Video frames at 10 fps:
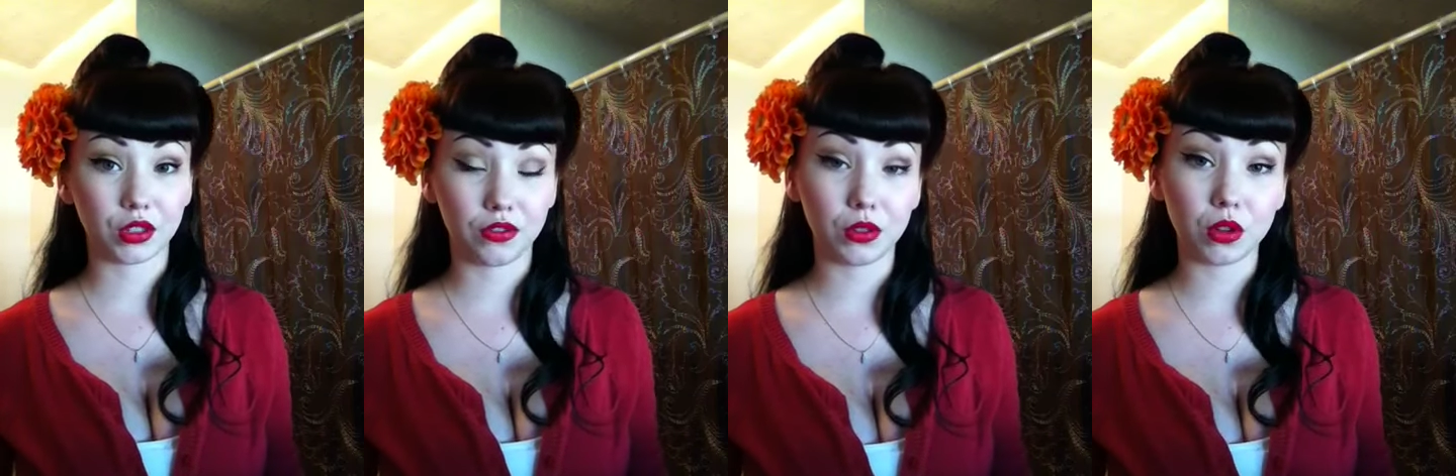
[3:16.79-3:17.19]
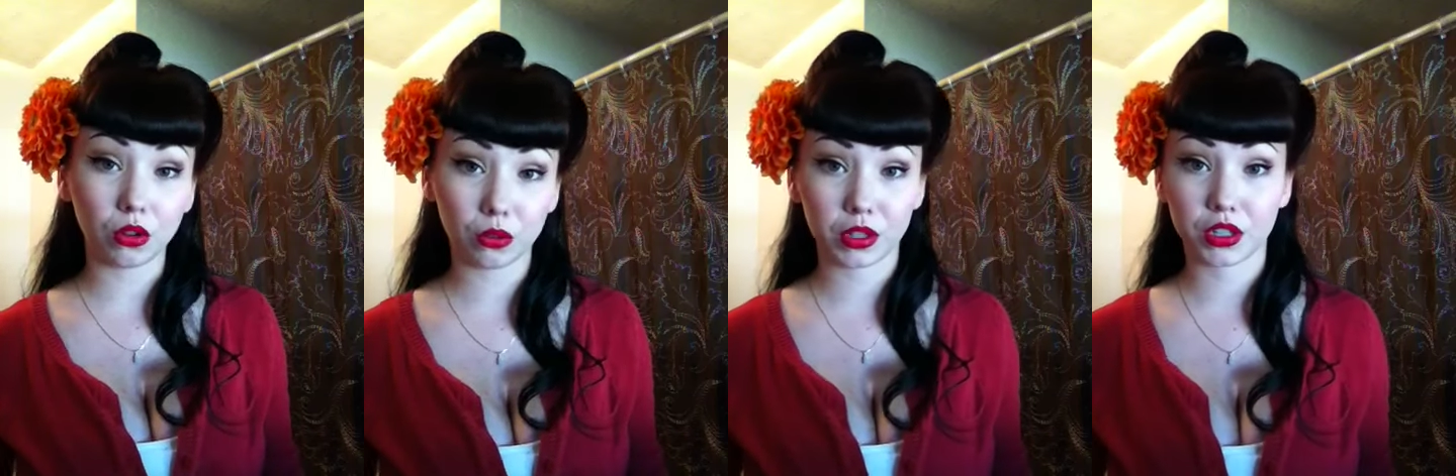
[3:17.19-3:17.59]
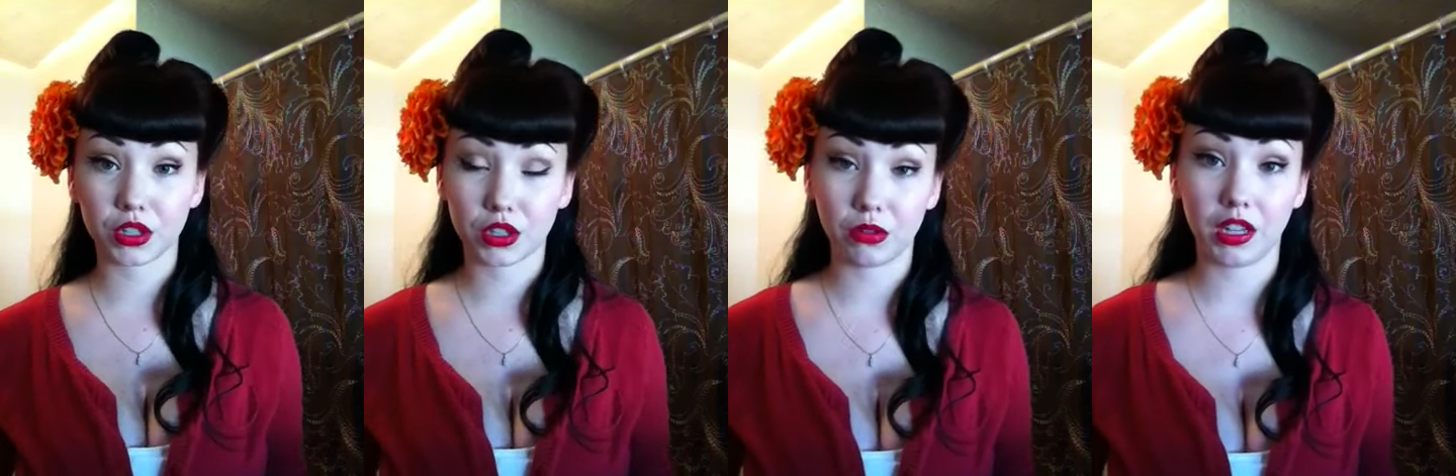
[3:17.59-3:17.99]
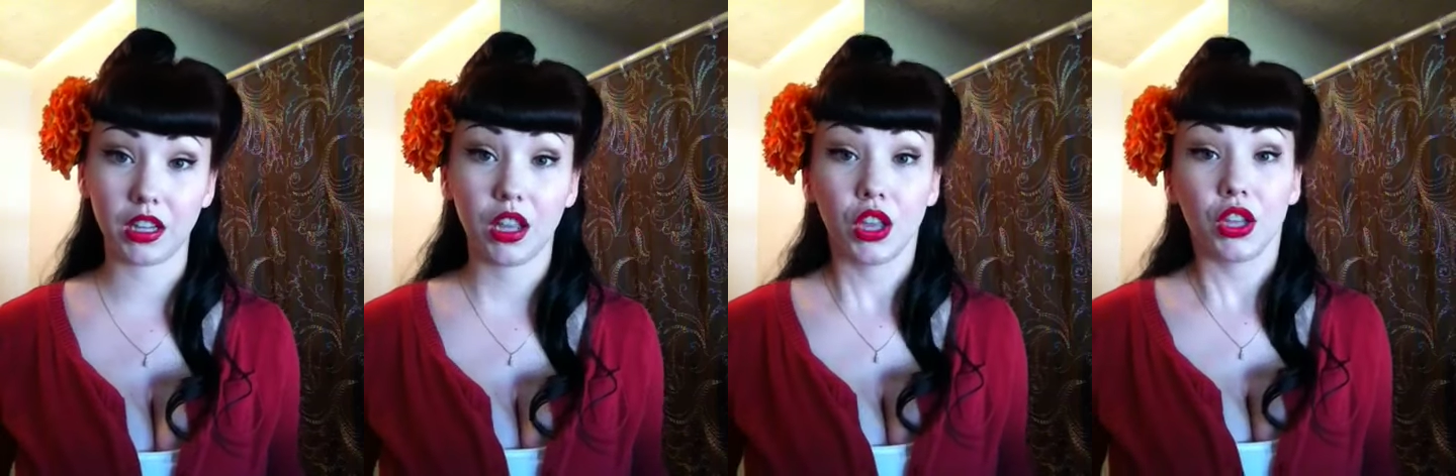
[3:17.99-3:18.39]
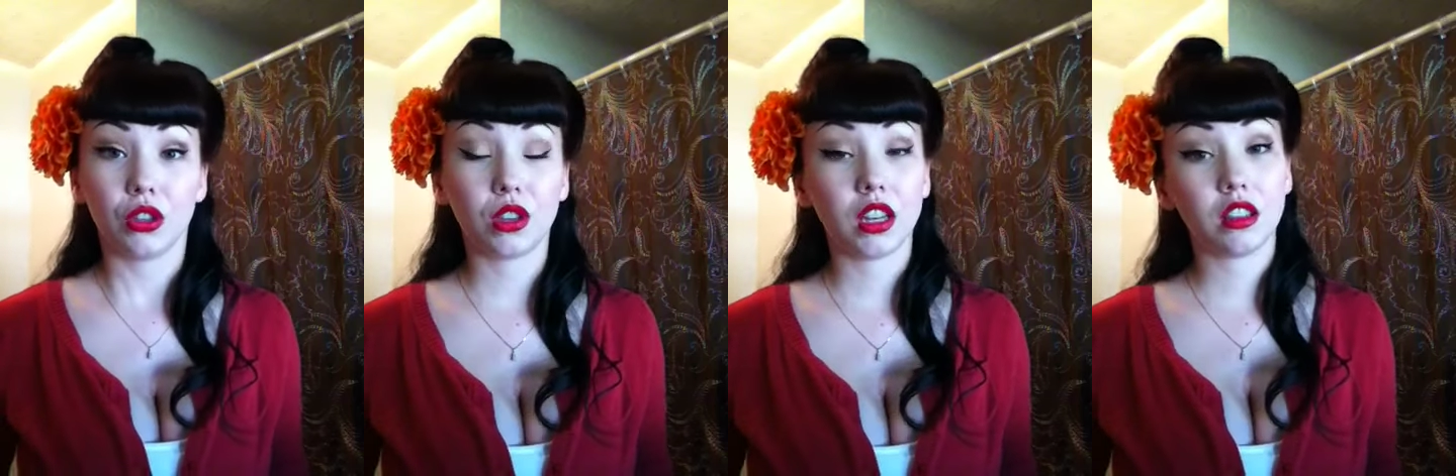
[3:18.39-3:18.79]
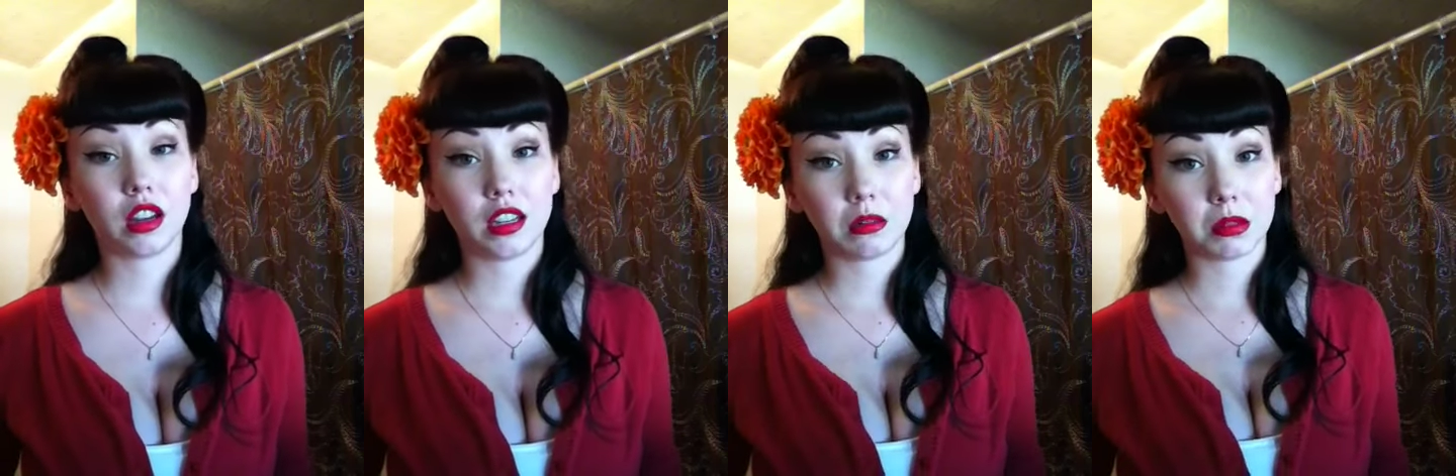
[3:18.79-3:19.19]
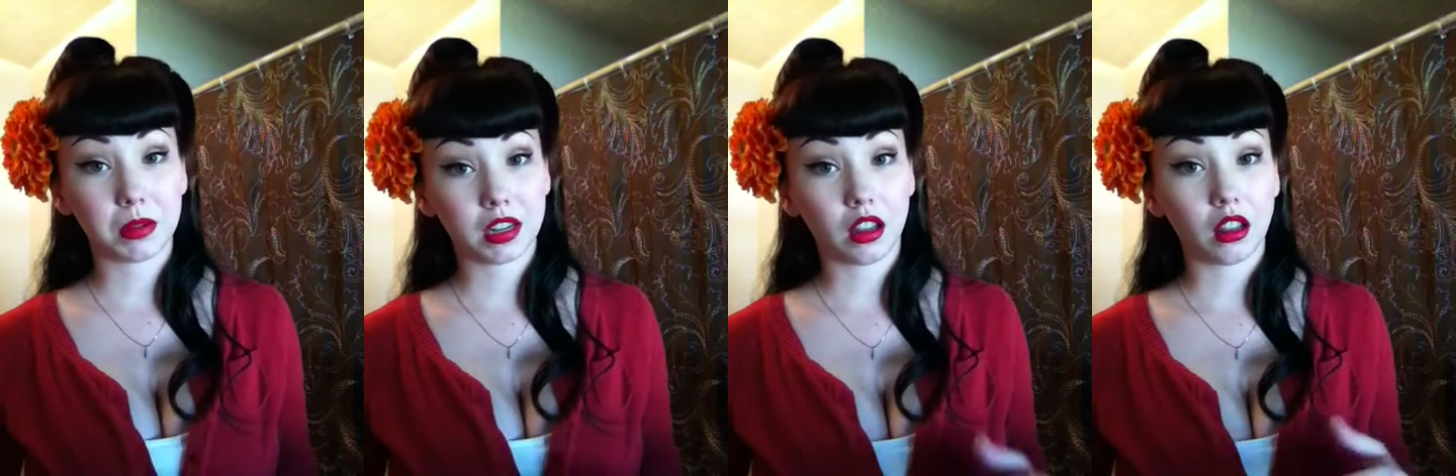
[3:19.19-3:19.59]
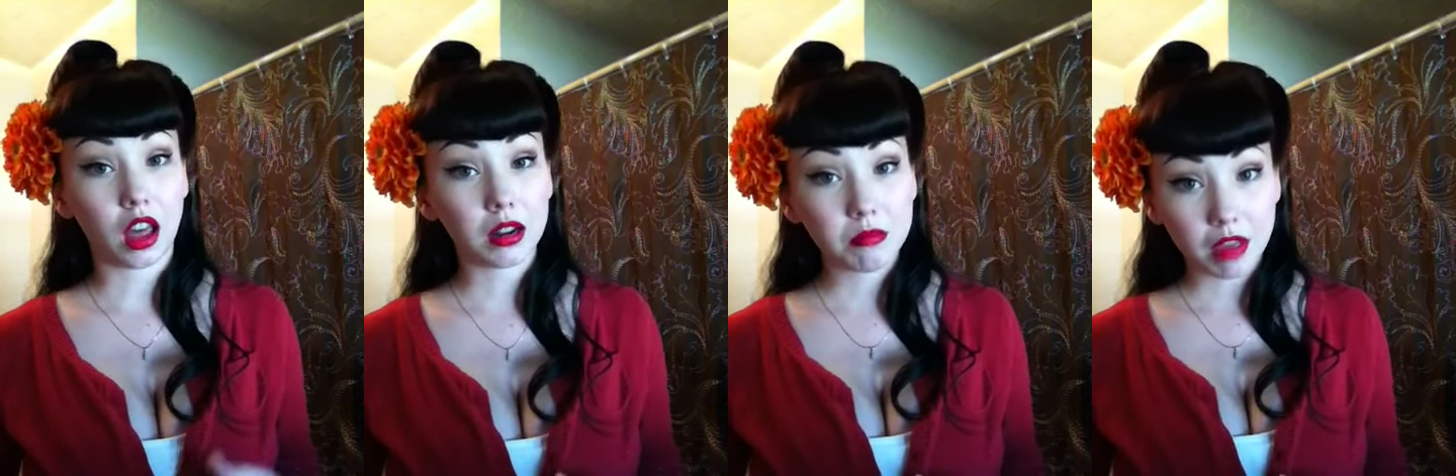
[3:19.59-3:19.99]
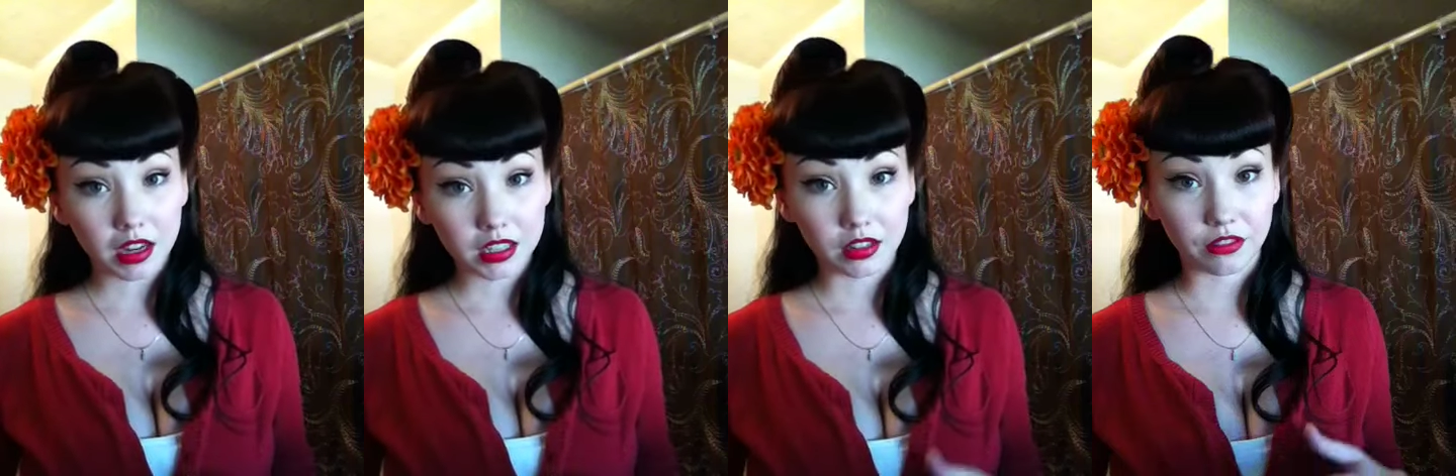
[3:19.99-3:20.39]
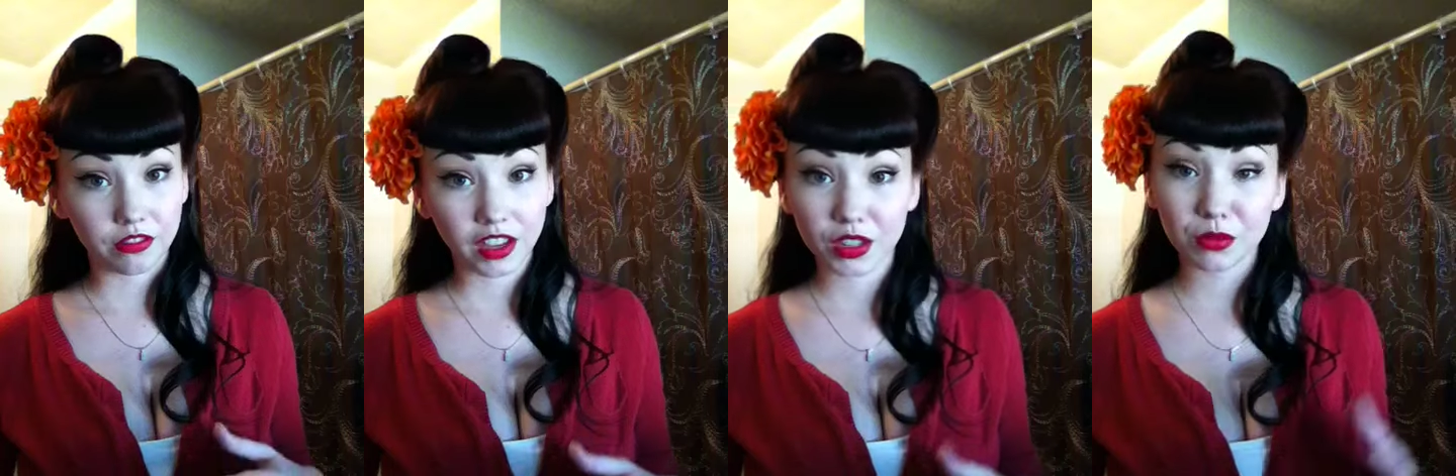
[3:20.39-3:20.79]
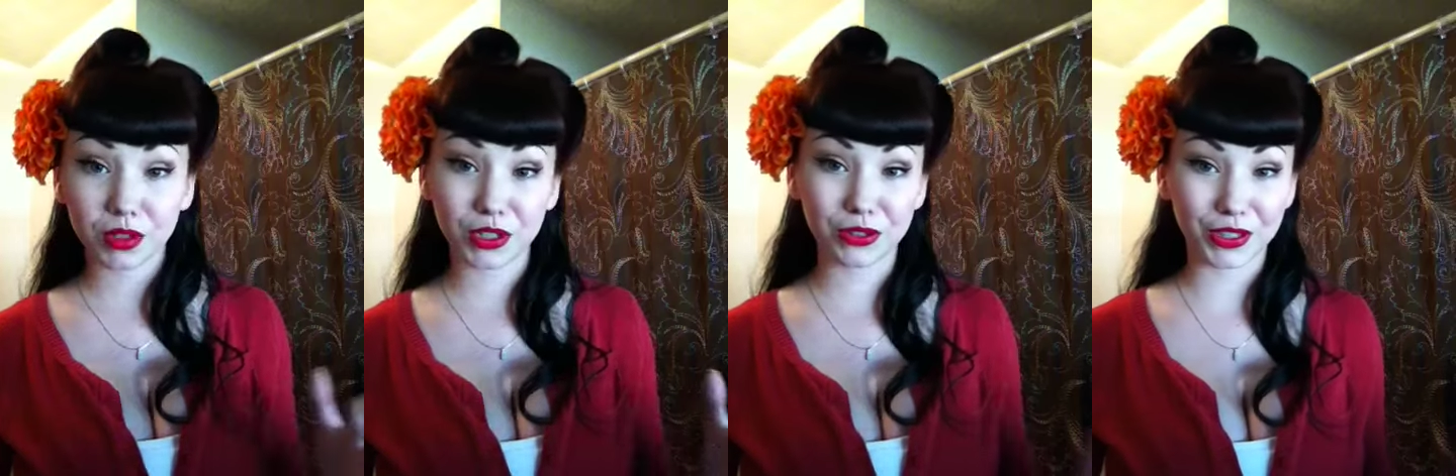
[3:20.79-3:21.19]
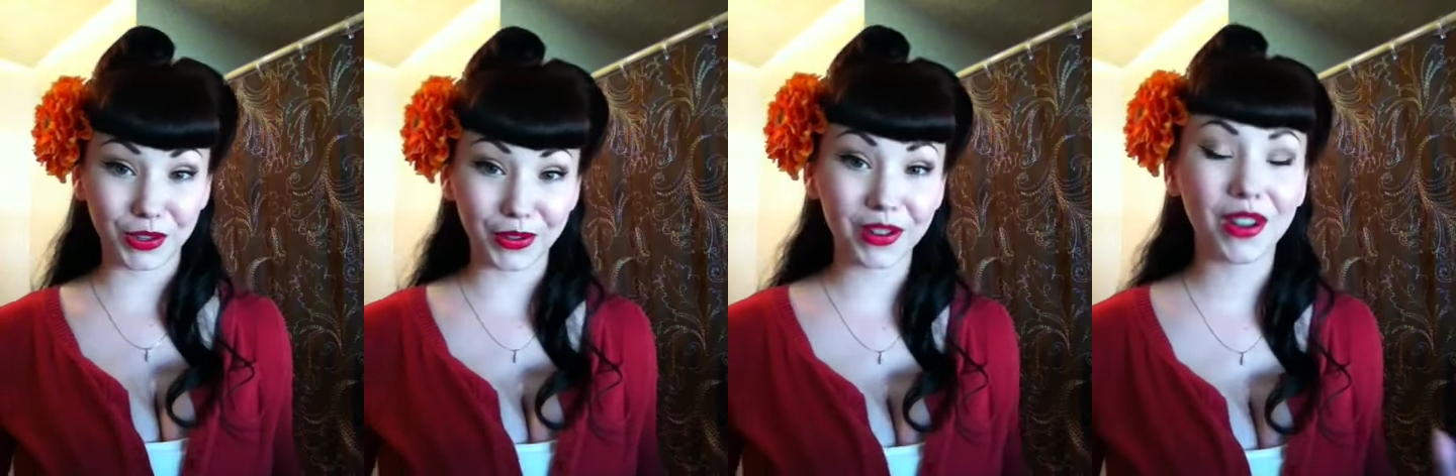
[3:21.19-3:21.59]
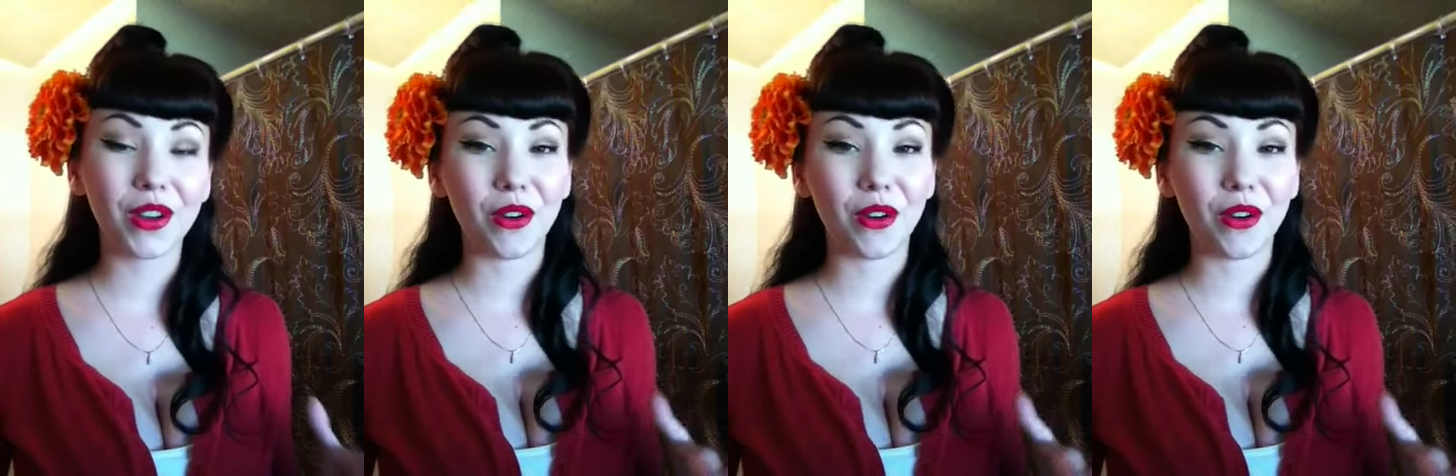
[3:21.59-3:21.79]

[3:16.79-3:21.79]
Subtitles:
So if you don't know what you're doing, you could either end up spending a lot of money to fix what you do,